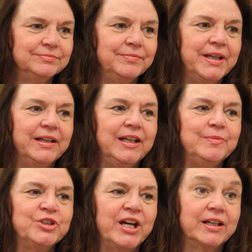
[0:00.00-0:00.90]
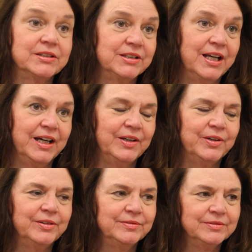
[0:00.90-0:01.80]
a man named Jack
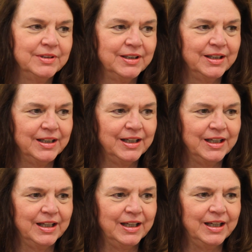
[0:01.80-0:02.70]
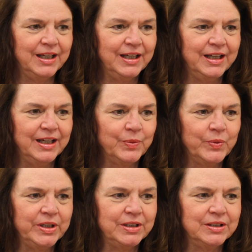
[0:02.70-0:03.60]
Snyder, and
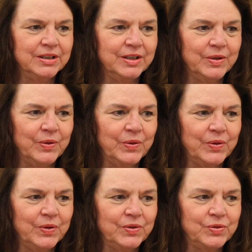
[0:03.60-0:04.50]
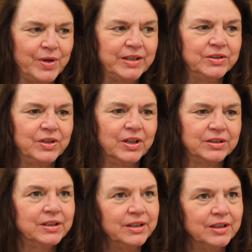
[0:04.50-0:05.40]
we tried to talk
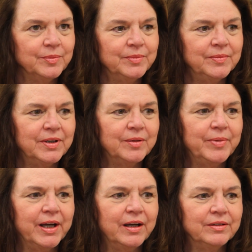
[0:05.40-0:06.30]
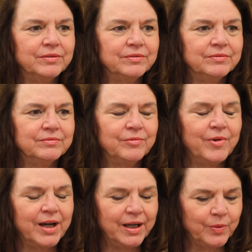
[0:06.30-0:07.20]
to him about
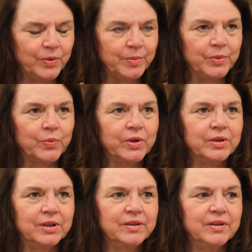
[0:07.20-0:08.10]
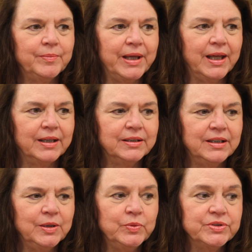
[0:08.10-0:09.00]
why women weren't in the band, and
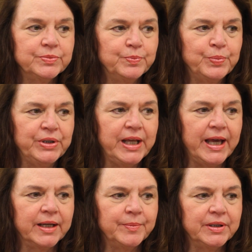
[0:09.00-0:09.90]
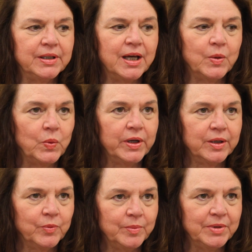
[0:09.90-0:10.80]
he was pretty adamant not
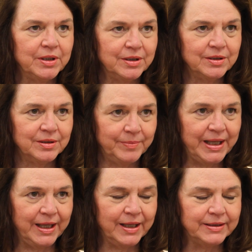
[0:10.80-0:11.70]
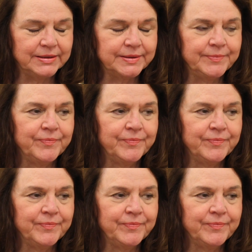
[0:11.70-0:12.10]
wanting women in the band.